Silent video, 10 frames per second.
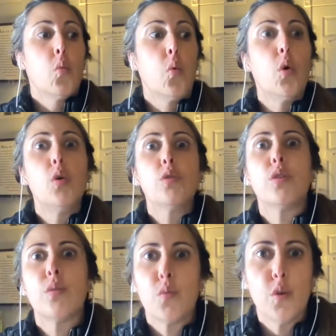we'll
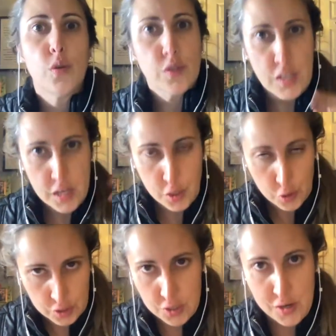we'll take
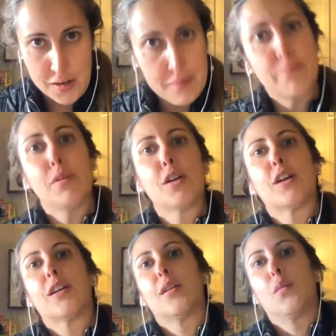your startup
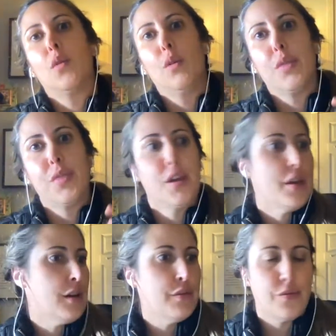Blurt and we'll
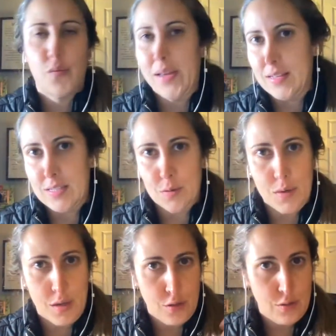think of ways that
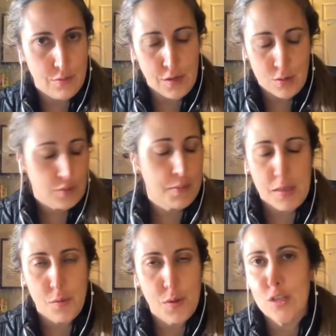we can you know
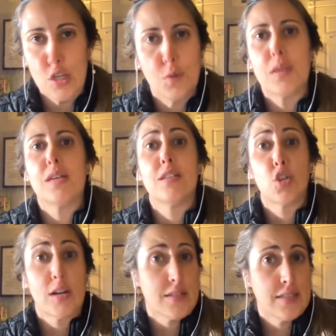something that we can do with it and
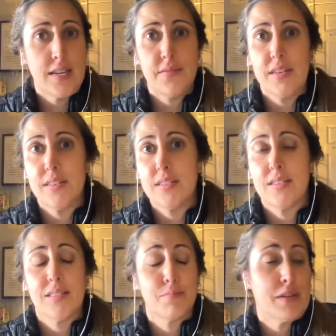try to save it
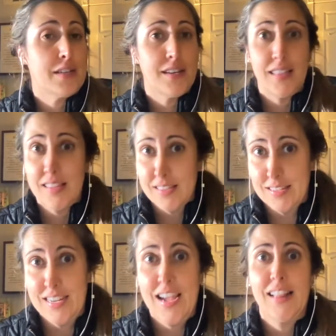but at the end of the
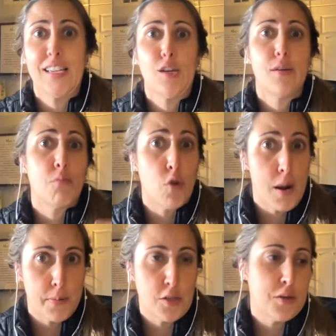day like you have more
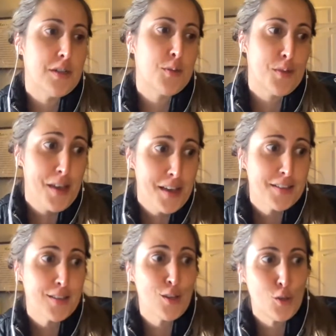opportunities with
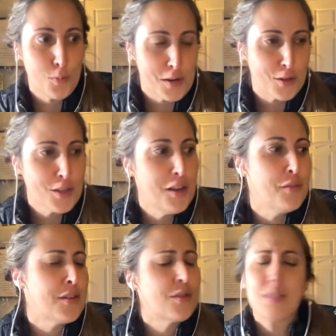us than you do by
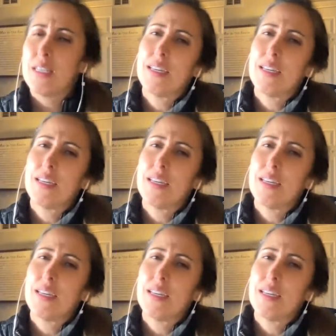yourself and i was